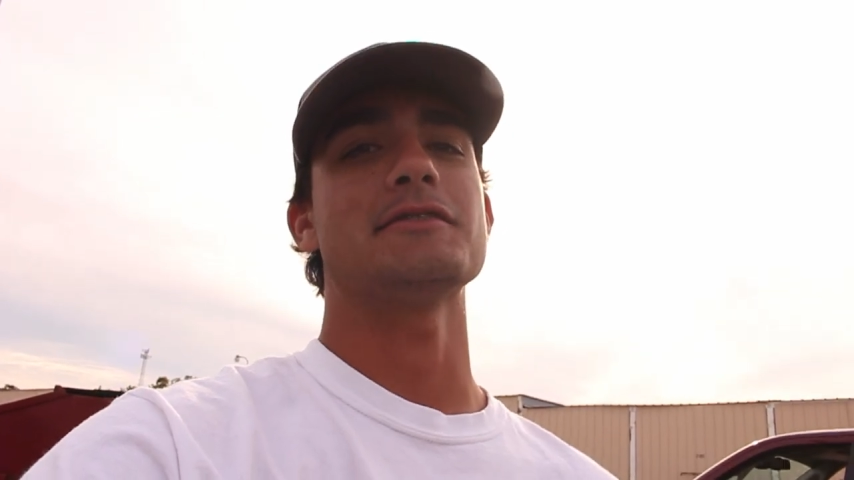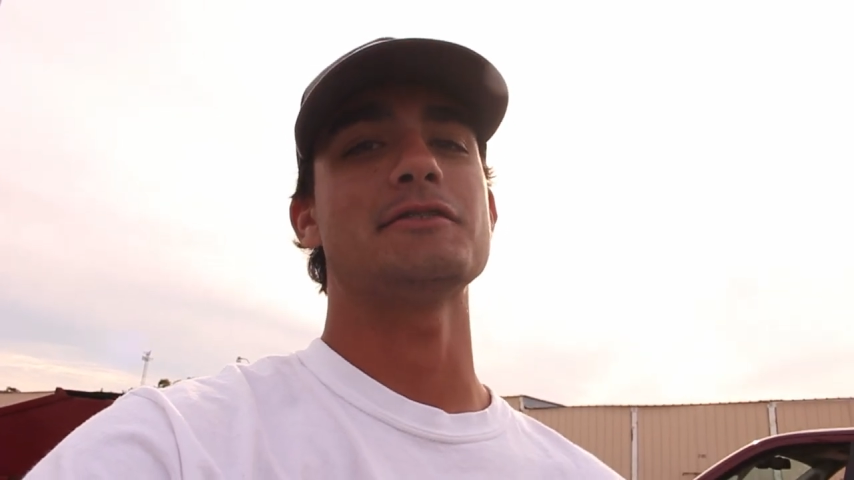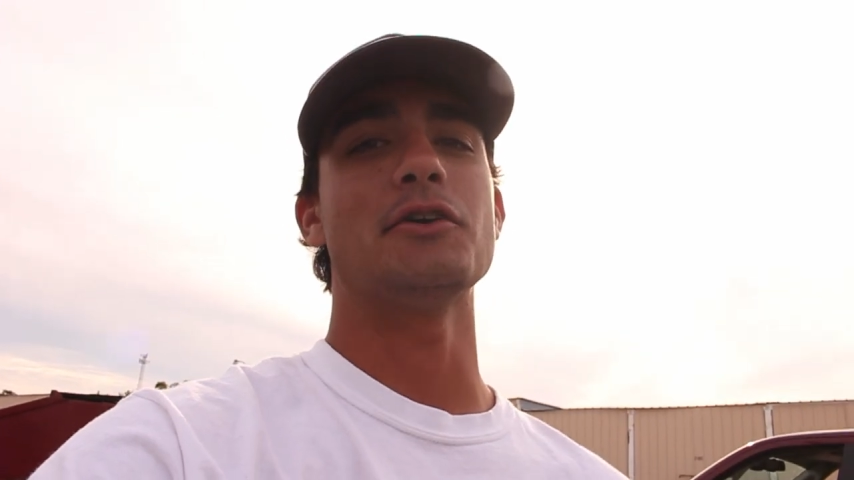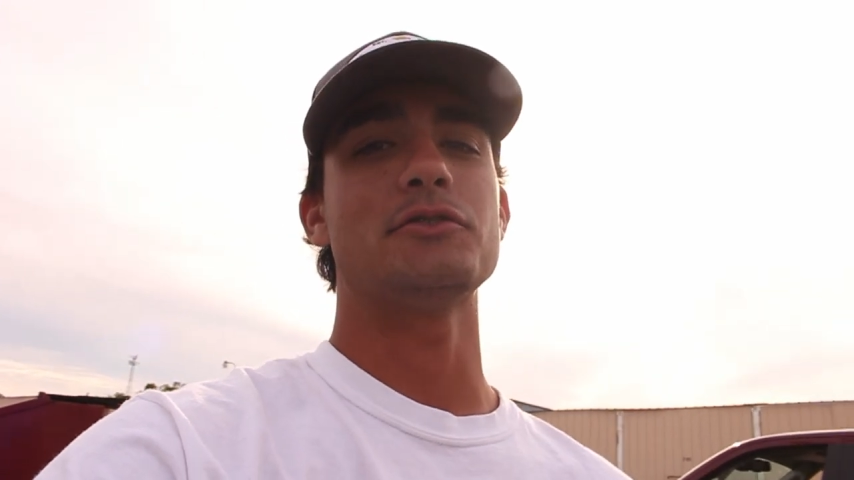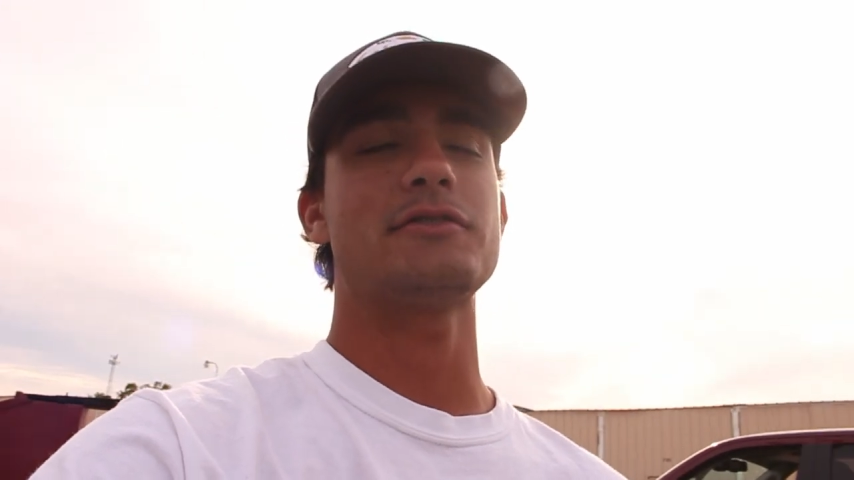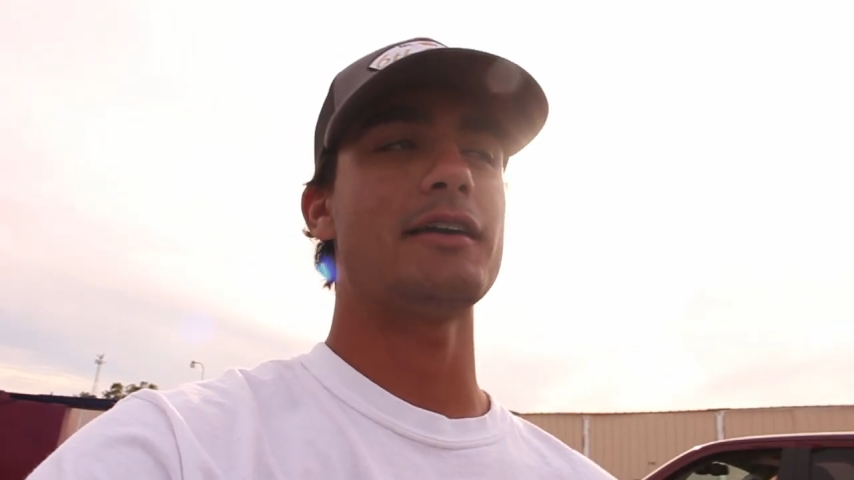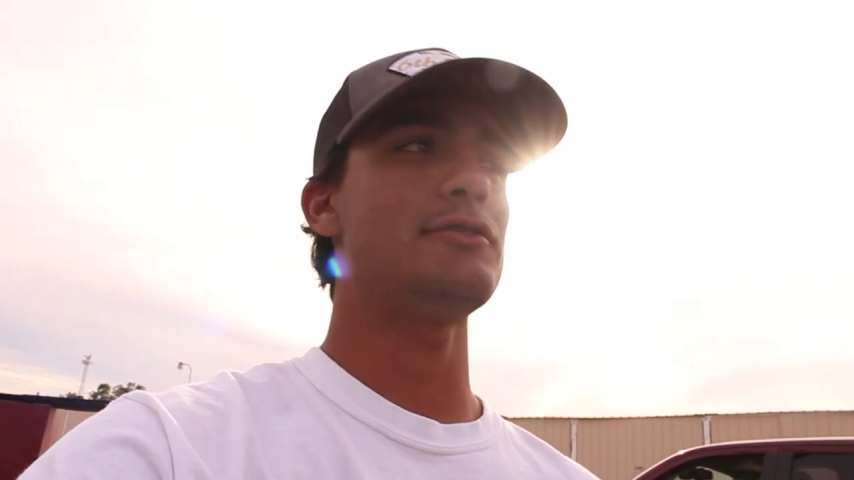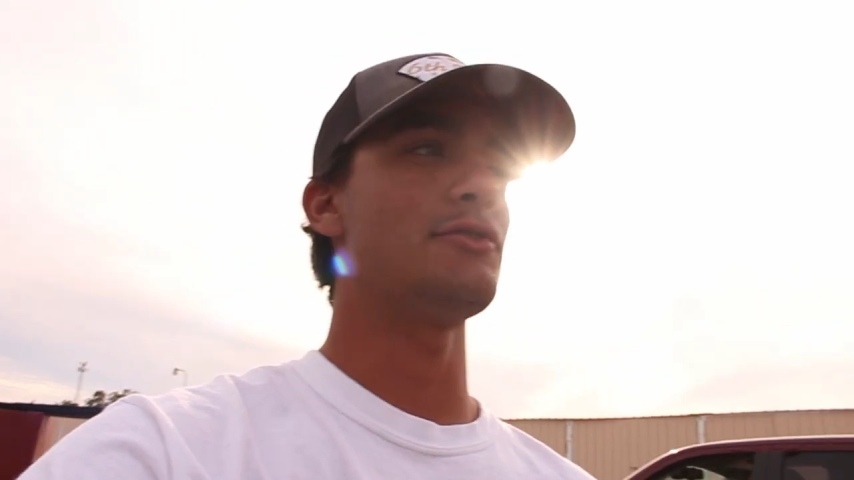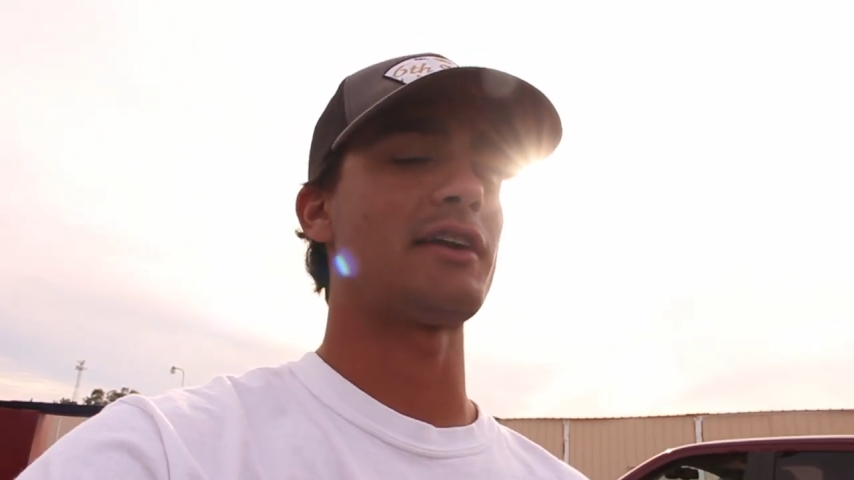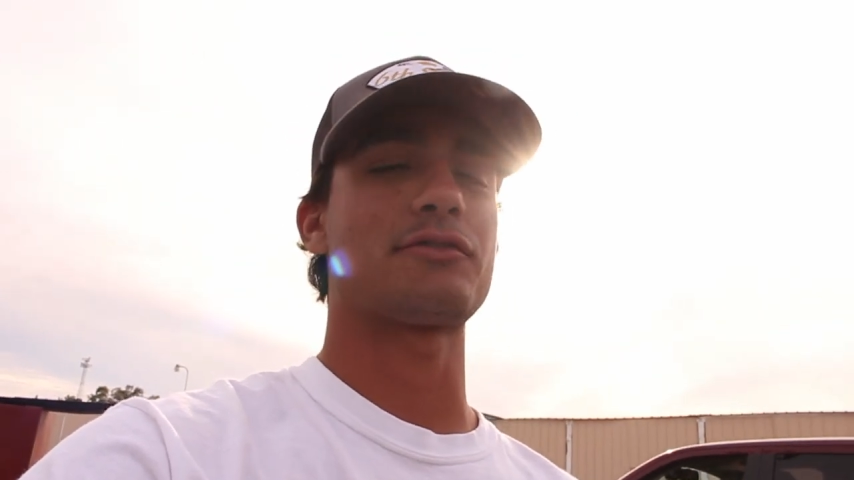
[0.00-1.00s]
So stay
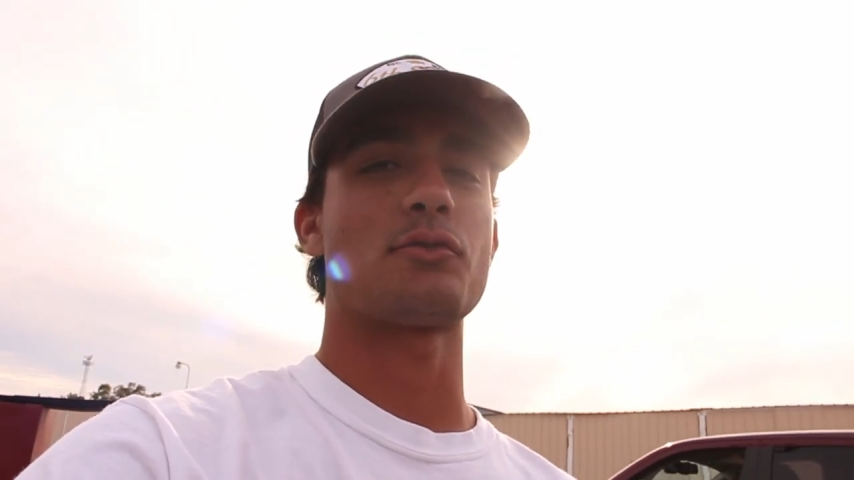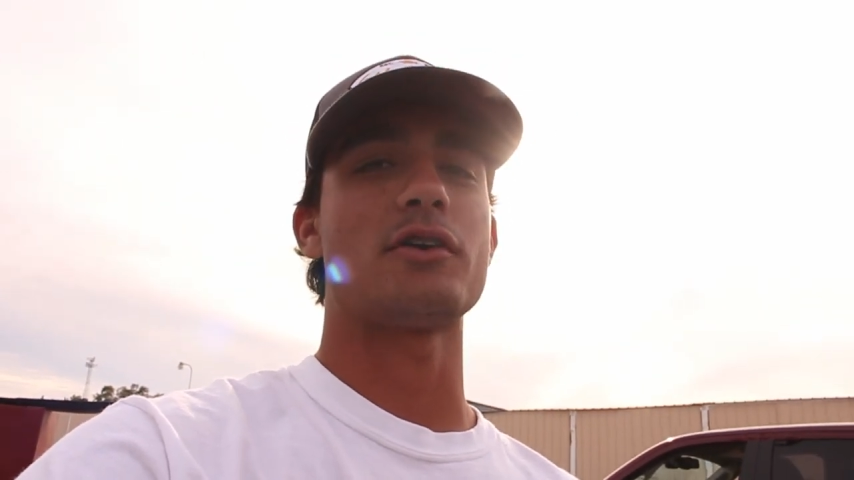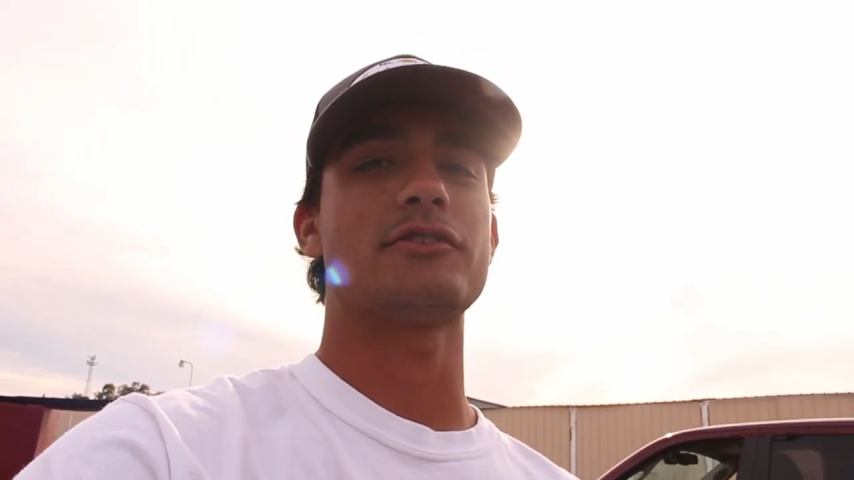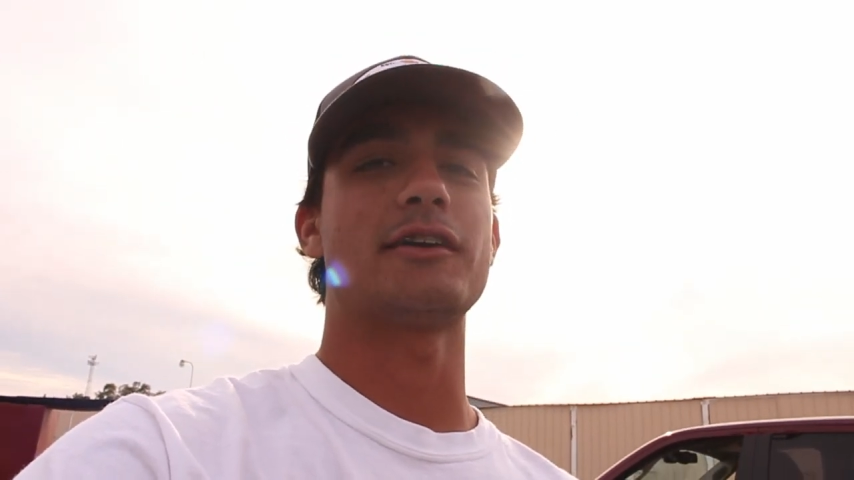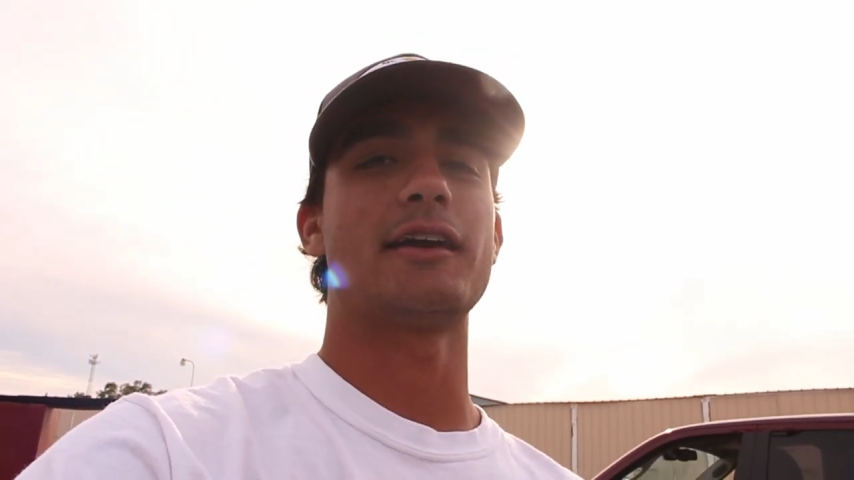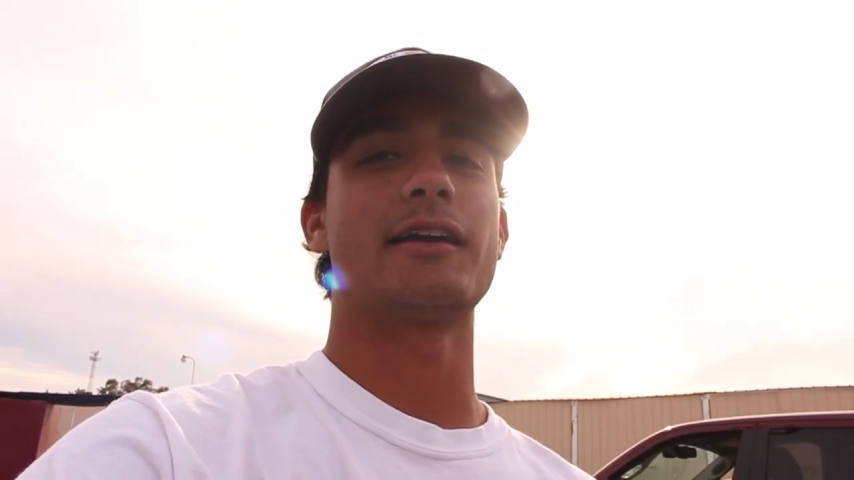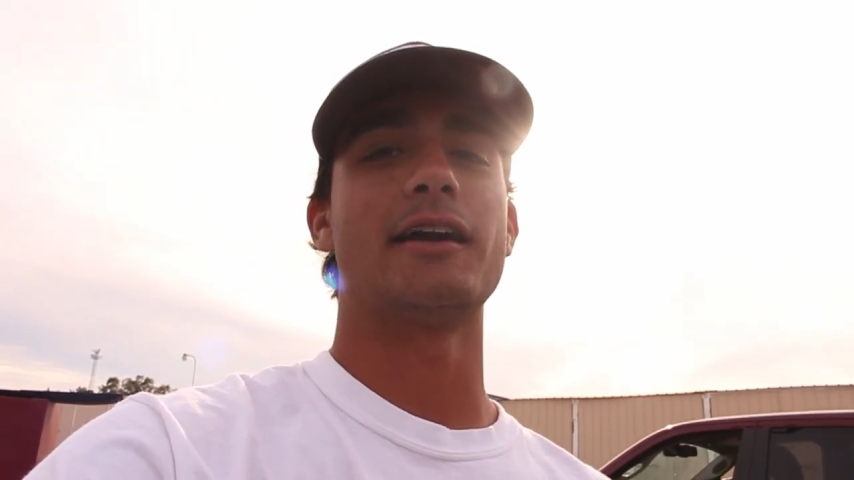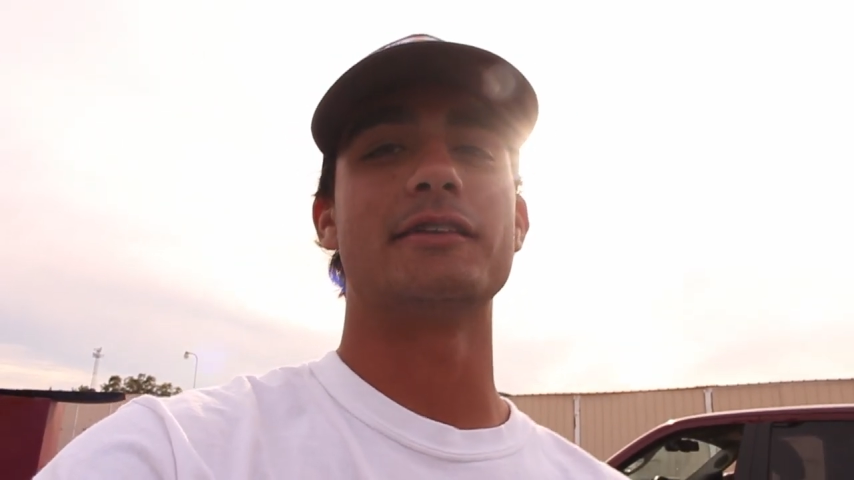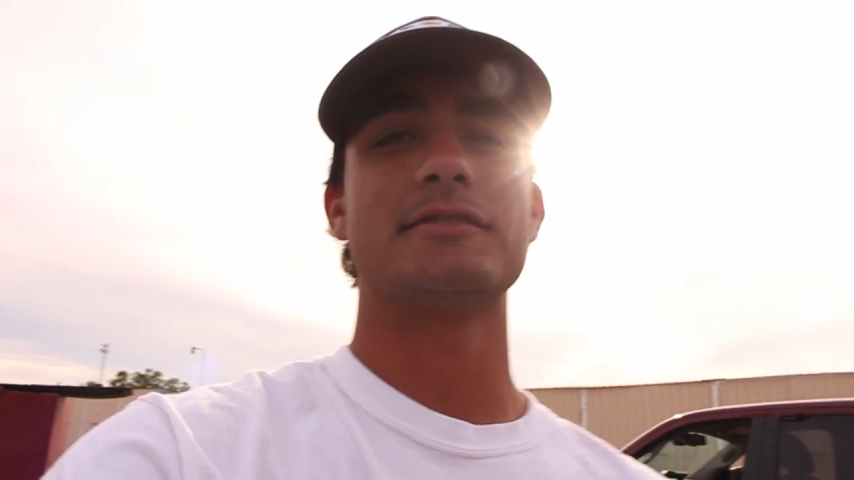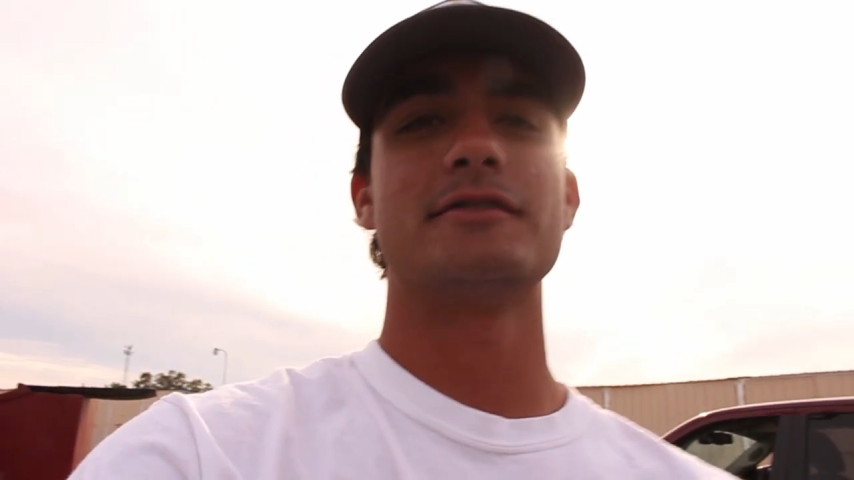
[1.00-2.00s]
tuned. Thanks for watching again,
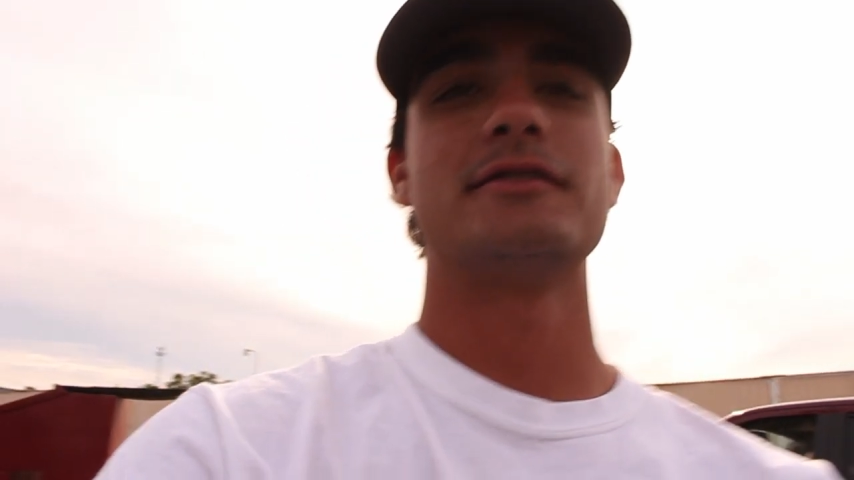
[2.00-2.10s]
guys.